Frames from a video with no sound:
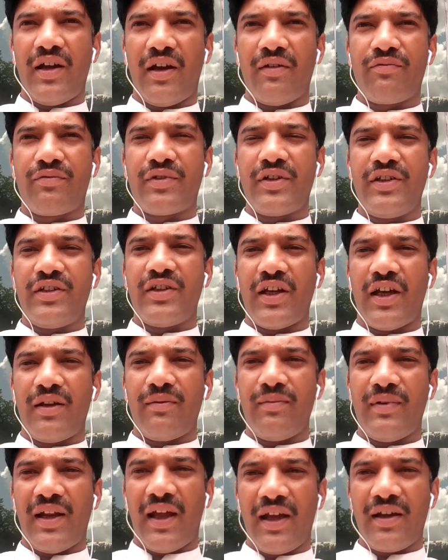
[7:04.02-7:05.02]
every
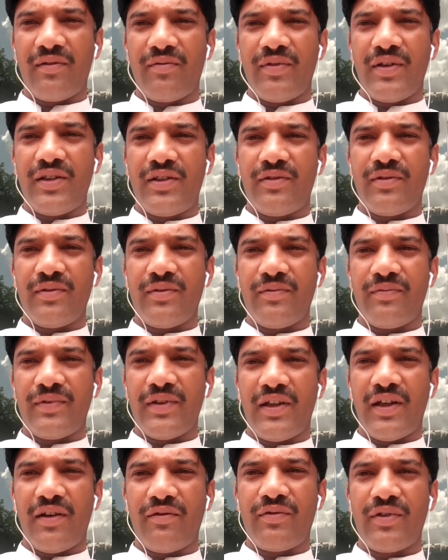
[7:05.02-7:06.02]
time, language,
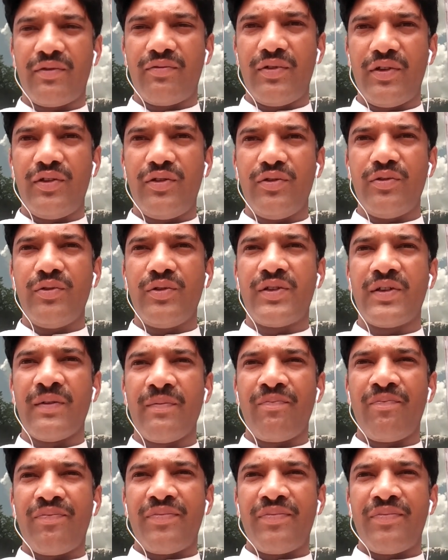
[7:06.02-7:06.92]
whenever we use,